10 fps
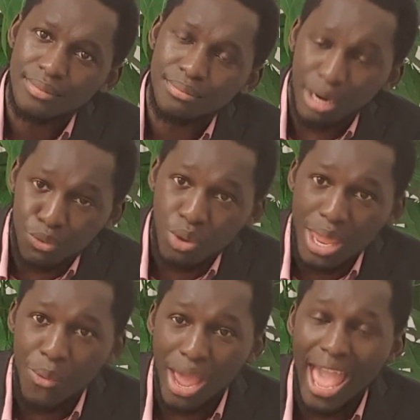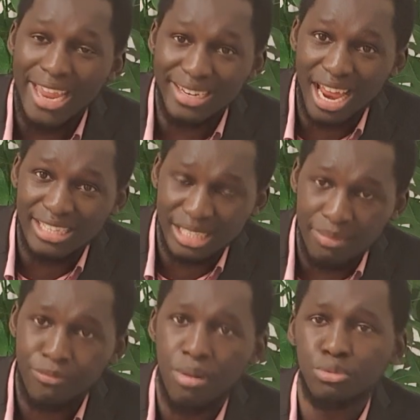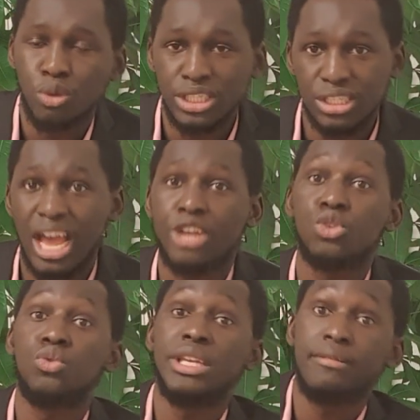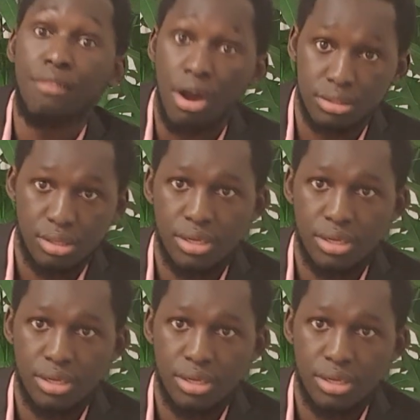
but we were in that ship from 23rd to 24th.